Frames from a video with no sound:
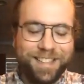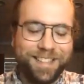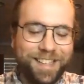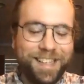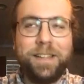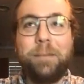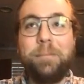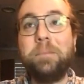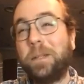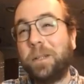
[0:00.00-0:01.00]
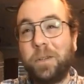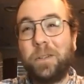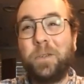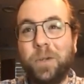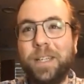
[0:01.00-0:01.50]
see how that might be a little
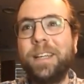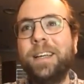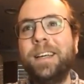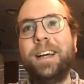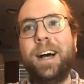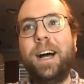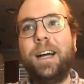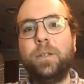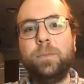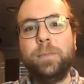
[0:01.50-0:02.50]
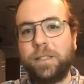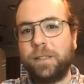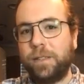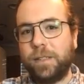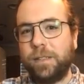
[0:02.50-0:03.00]
annoying. Uh, you mentioned
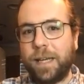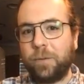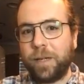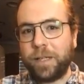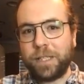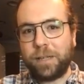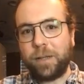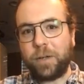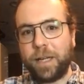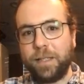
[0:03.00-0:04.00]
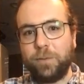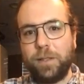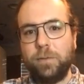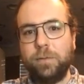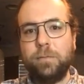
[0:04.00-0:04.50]
there's a second way to share my location with you?